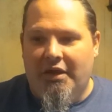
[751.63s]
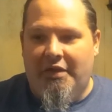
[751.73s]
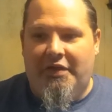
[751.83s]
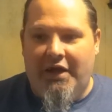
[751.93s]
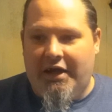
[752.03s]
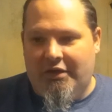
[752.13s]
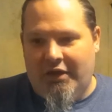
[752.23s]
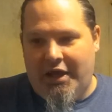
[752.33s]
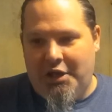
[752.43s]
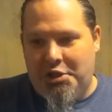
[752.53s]
Thick,
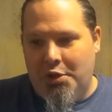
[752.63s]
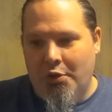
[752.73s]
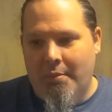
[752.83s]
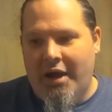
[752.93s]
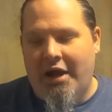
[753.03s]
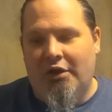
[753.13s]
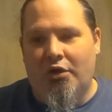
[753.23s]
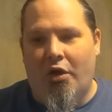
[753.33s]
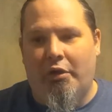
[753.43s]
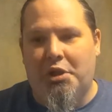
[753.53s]
like
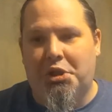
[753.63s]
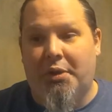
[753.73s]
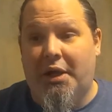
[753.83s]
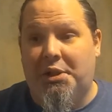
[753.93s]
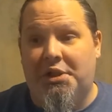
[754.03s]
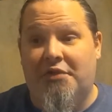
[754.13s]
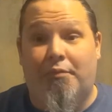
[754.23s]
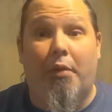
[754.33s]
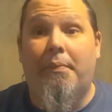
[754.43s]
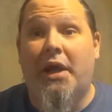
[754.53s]
2-mile-long stretches
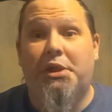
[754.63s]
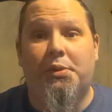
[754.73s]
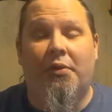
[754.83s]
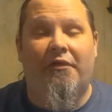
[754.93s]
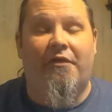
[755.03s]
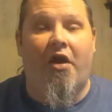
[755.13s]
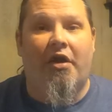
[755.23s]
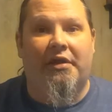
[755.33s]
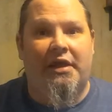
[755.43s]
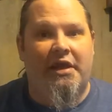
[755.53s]
of perpetual
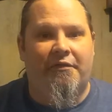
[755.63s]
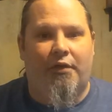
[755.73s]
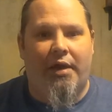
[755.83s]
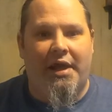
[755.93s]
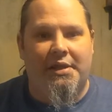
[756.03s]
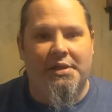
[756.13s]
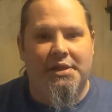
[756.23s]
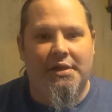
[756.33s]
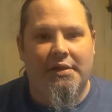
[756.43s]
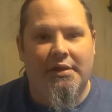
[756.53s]
fog that never
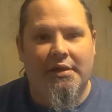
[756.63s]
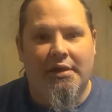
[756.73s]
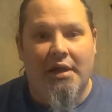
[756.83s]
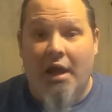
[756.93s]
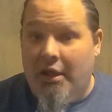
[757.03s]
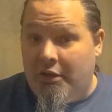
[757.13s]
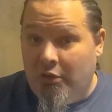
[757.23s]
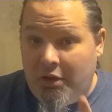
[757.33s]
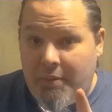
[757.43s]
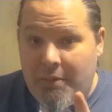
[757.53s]
ends. And the
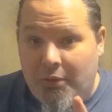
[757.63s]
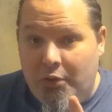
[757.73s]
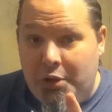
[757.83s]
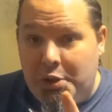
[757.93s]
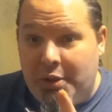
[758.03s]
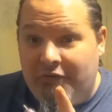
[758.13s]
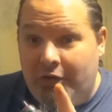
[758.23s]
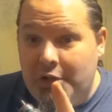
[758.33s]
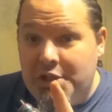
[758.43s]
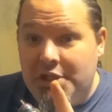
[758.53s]
only people who can
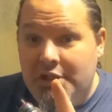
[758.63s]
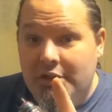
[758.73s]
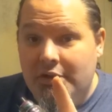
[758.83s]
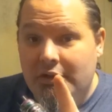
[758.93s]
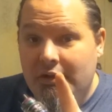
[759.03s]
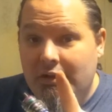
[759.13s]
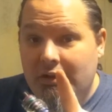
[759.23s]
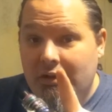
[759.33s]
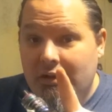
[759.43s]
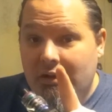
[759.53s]
traverse
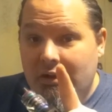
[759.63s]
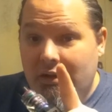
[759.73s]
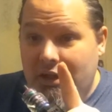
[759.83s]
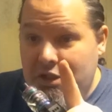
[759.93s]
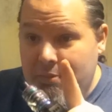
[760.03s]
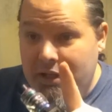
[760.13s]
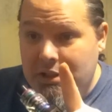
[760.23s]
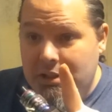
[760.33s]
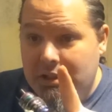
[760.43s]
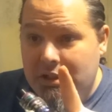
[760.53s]
these
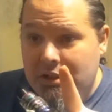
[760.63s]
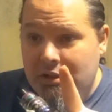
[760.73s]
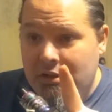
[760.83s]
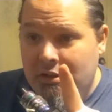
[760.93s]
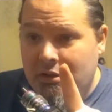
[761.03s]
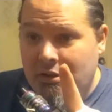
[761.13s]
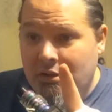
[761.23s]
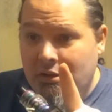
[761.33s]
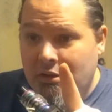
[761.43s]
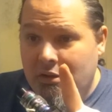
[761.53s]
mists,
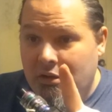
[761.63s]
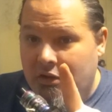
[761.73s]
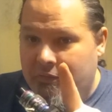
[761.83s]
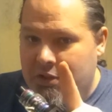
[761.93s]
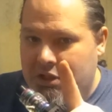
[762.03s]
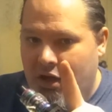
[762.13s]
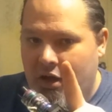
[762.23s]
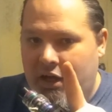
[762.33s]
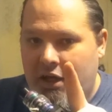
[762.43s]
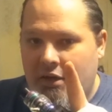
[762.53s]
the
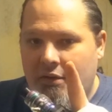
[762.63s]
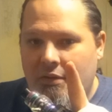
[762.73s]
Vistani.